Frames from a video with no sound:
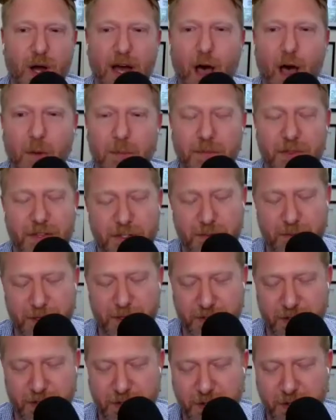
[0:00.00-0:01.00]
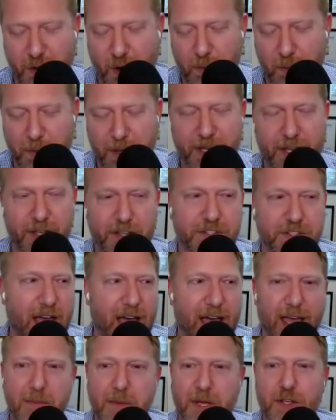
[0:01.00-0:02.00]
uh, help this business grow because
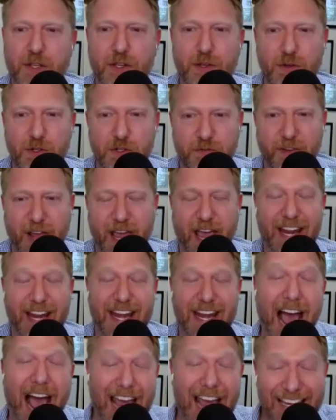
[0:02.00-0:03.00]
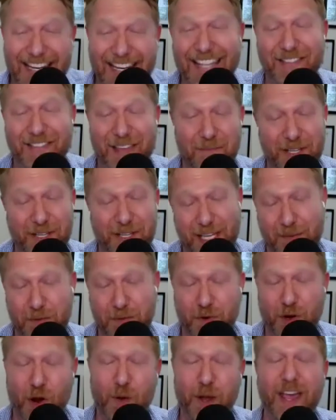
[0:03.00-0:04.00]
I am a huge fan and I need them to keep
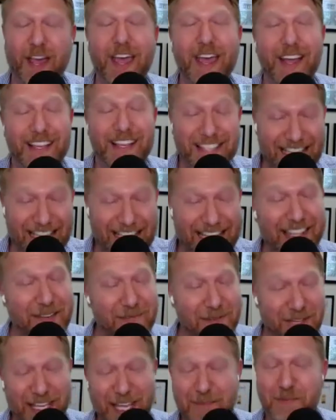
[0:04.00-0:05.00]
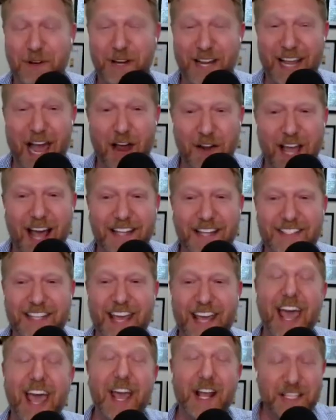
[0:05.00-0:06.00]
growing because I need them to keep putting out
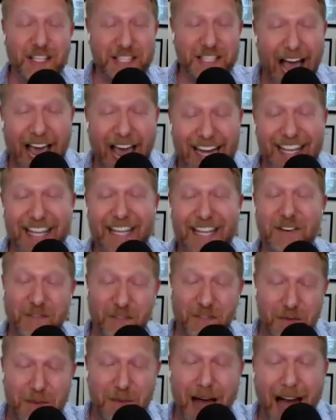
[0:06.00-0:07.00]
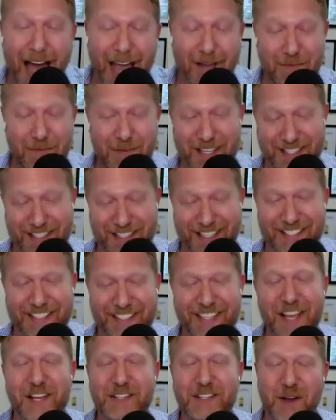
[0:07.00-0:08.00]
content because I need it for my business.
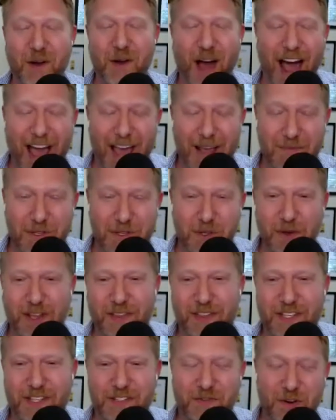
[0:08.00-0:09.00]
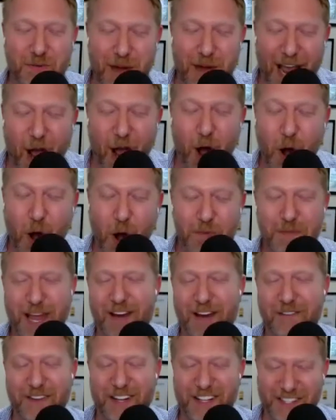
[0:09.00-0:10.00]
So I am doing this for my own
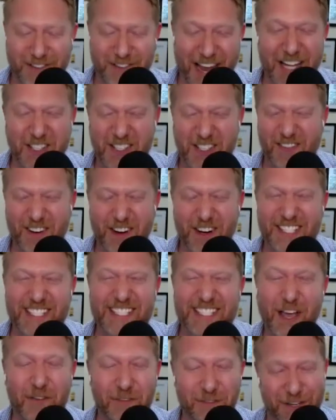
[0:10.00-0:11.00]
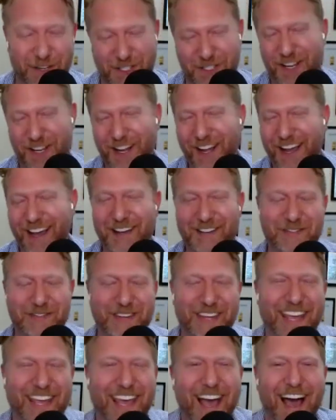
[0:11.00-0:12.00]
benefit. It's actually very selfish of me.